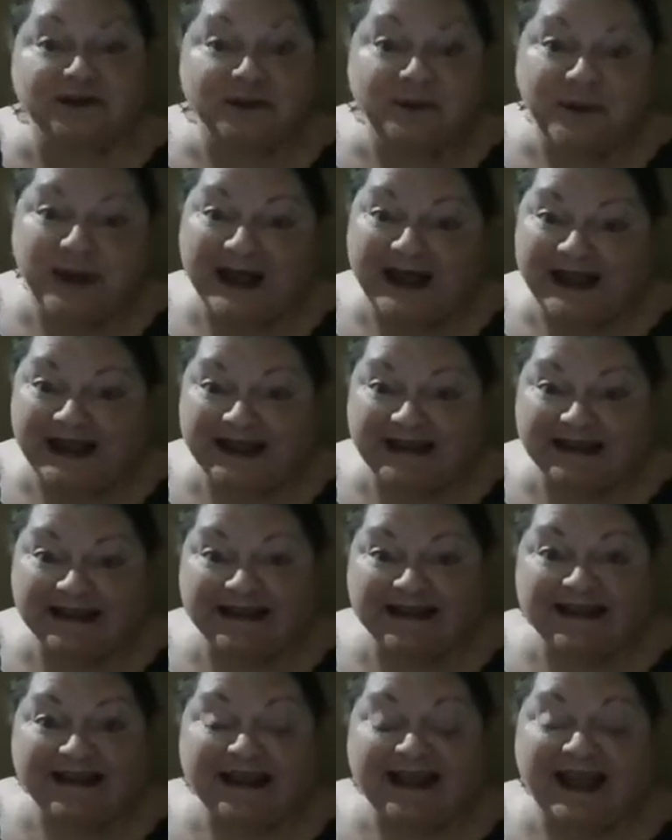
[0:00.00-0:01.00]
away
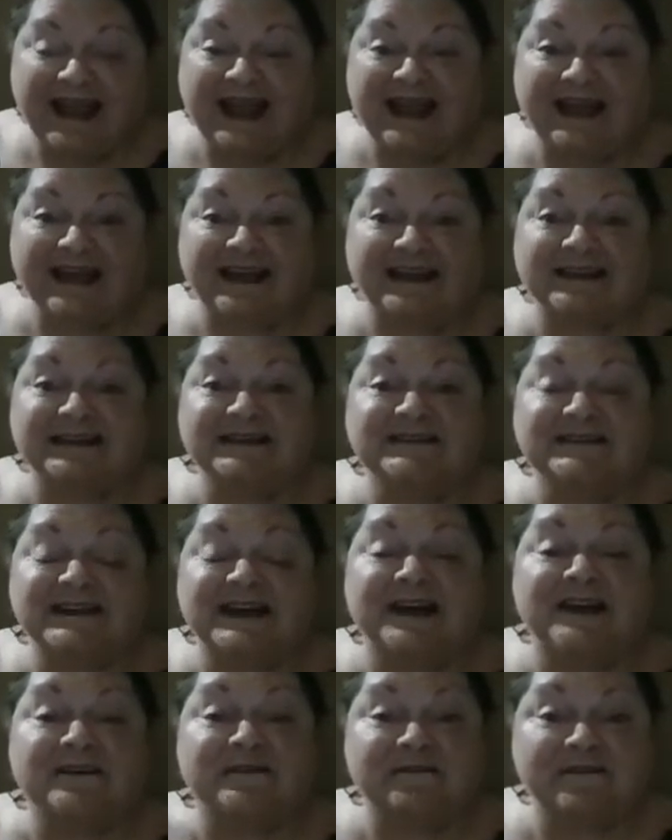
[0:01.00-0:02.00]
and
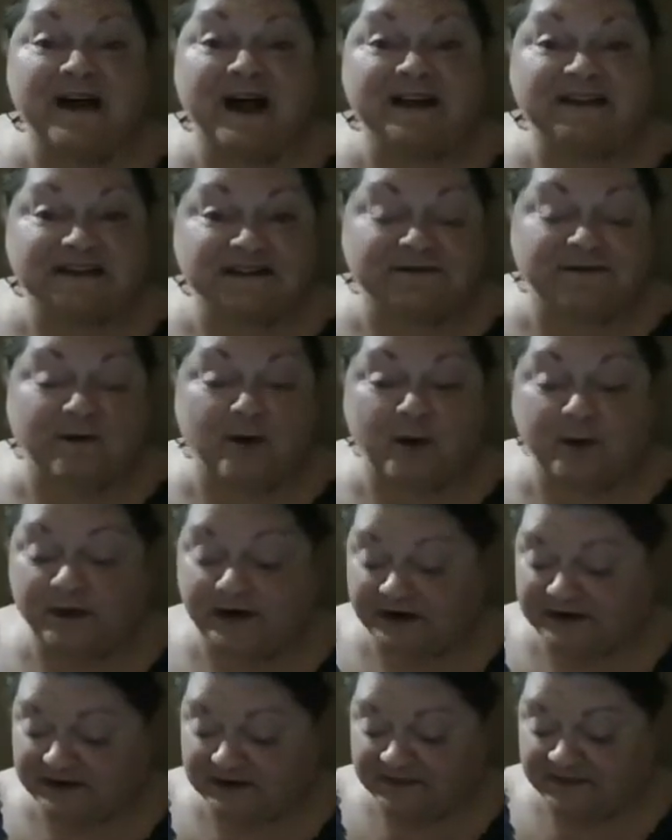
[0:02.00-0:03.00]
fast
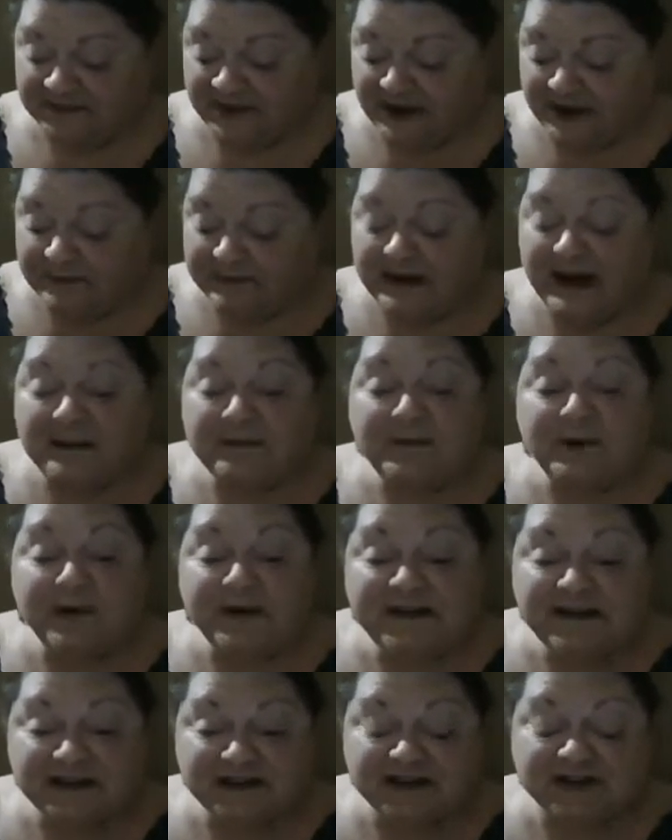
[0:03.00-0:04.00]
forward. But I'm
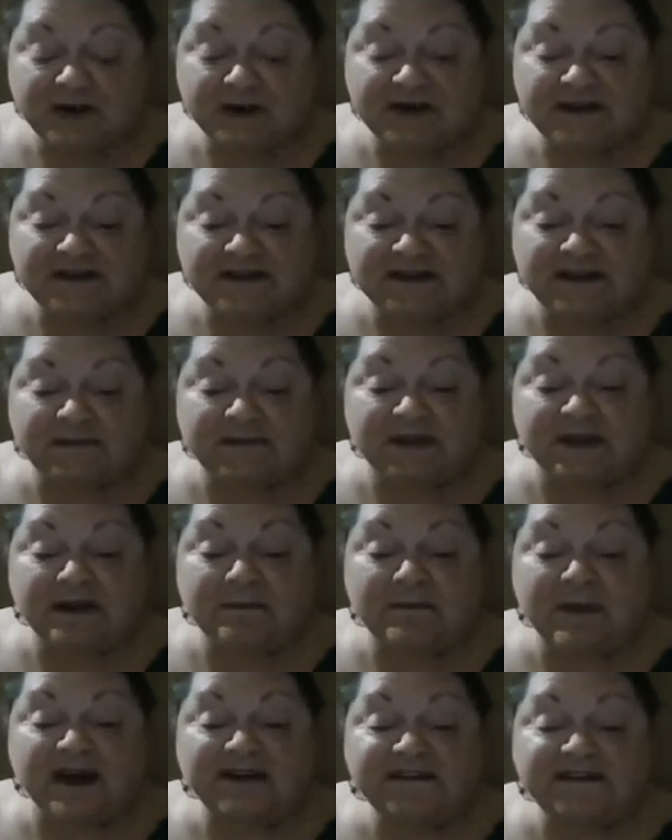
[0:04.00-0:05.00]
going to show you
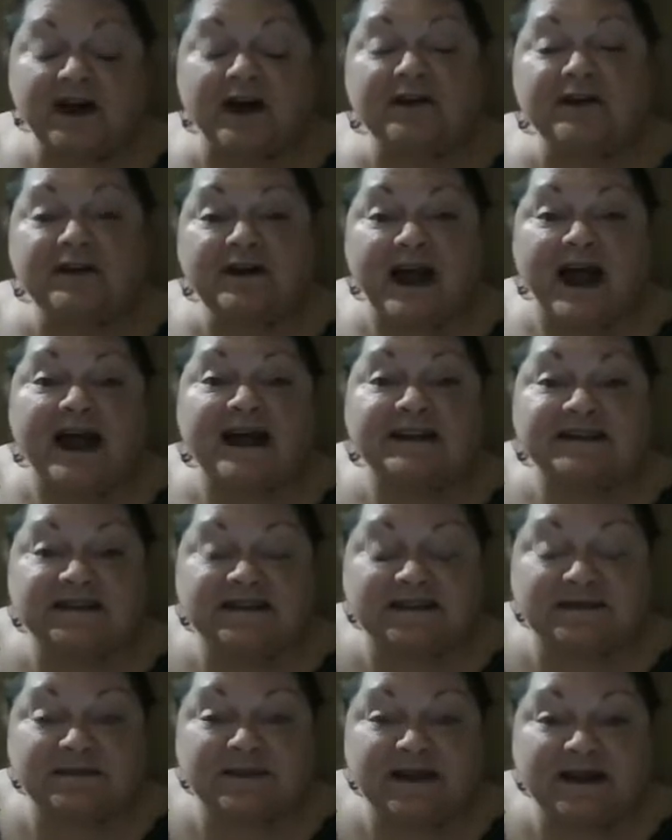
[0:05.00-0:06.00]
something. My daughter
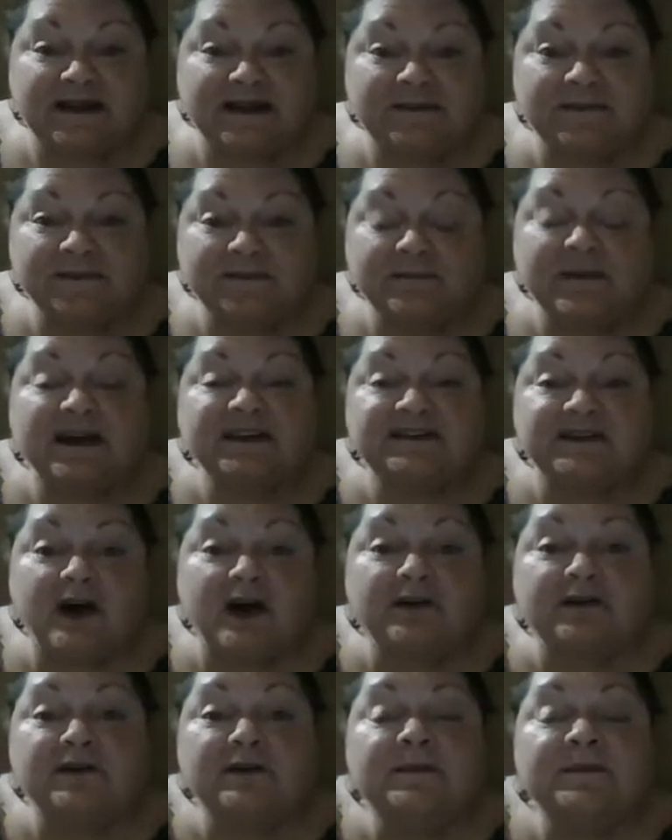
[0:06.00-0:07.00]
asked me,
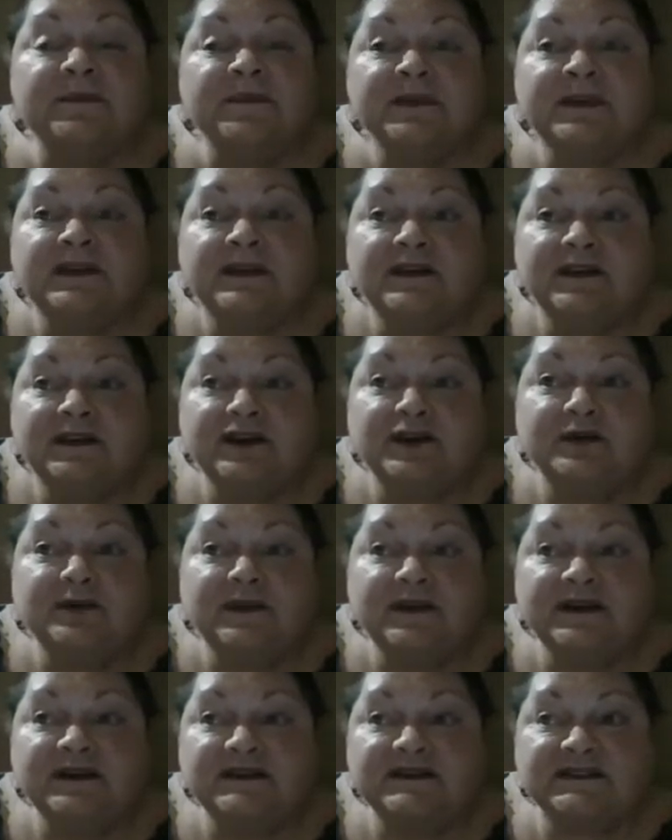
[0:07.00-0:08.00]
who
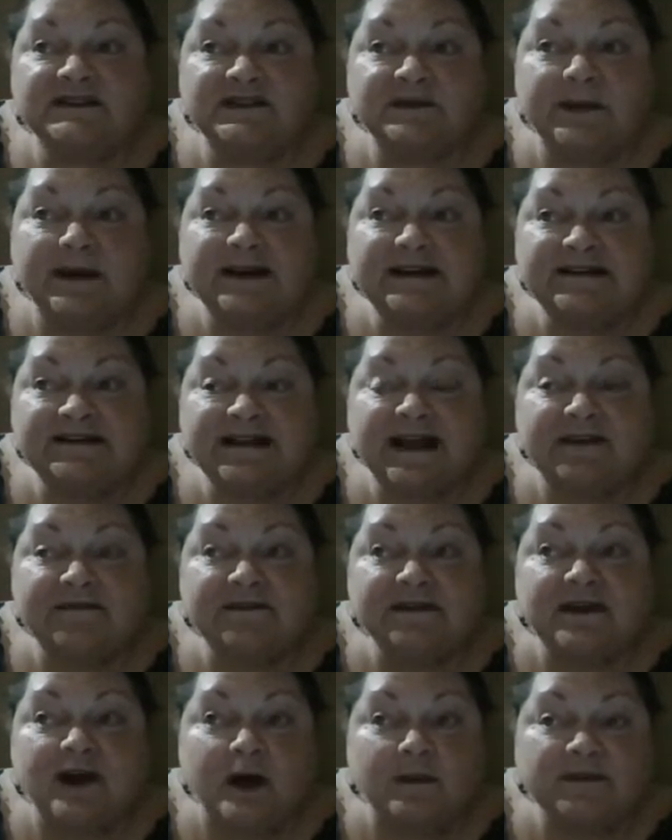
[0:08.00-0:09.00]
is
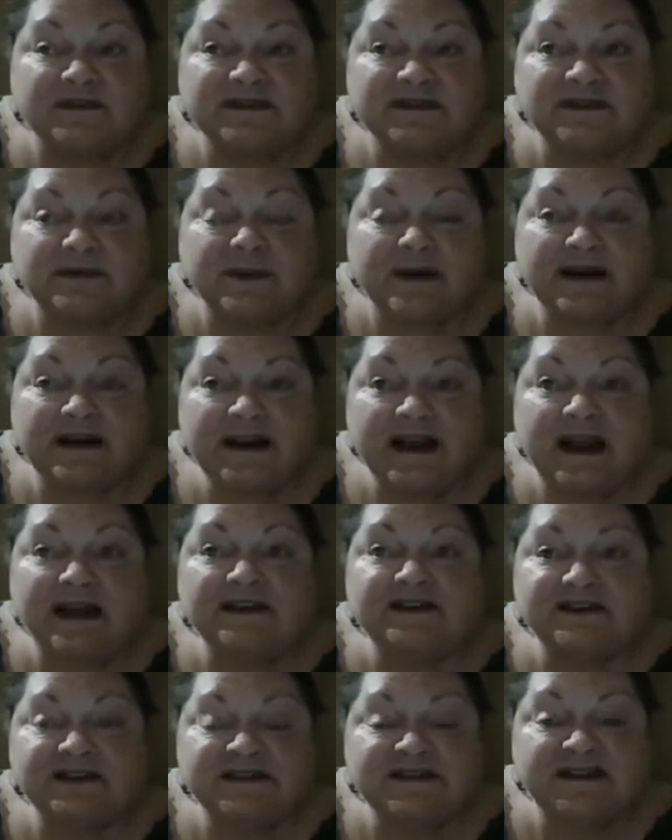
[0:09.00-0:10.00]
27, almost
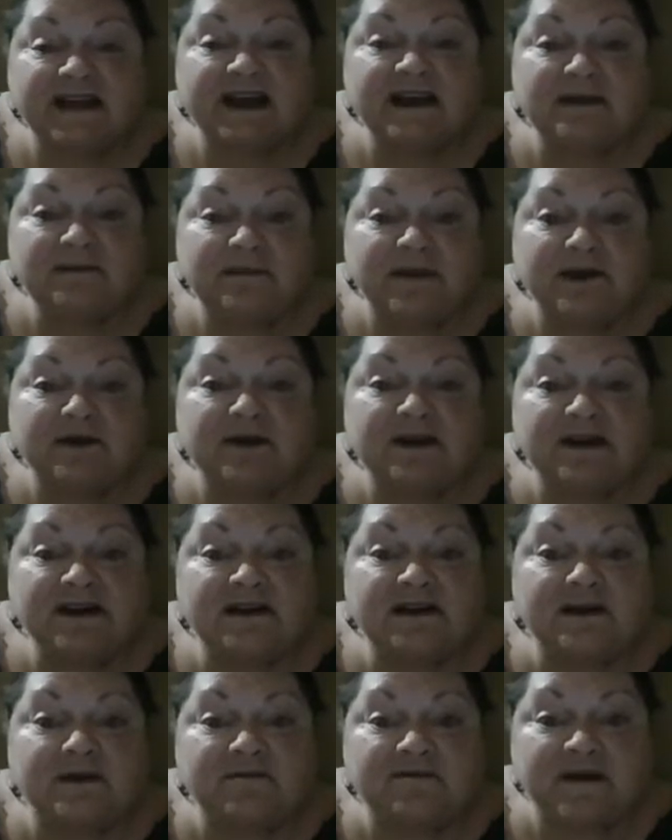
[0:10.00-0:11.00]
28, she's getting married
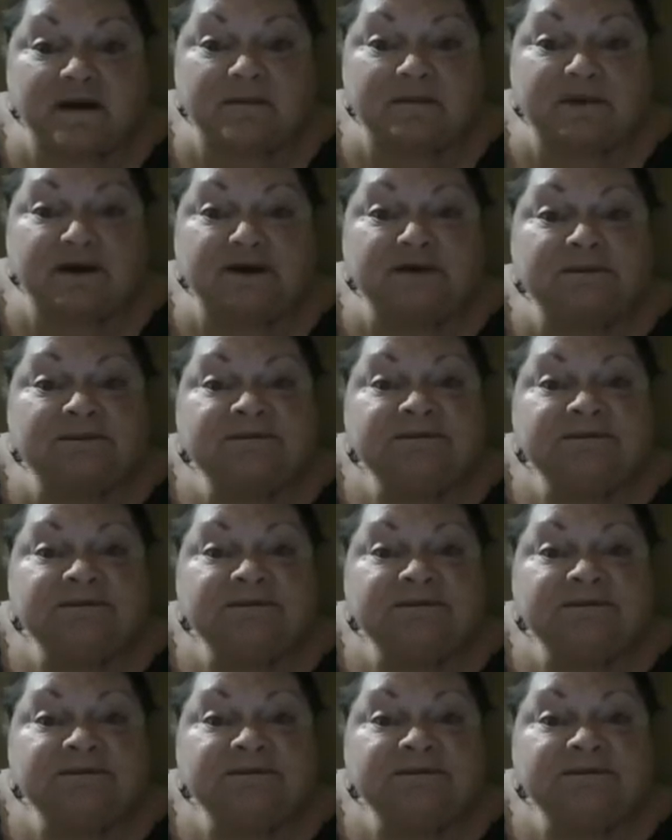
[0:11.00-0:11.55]
in November.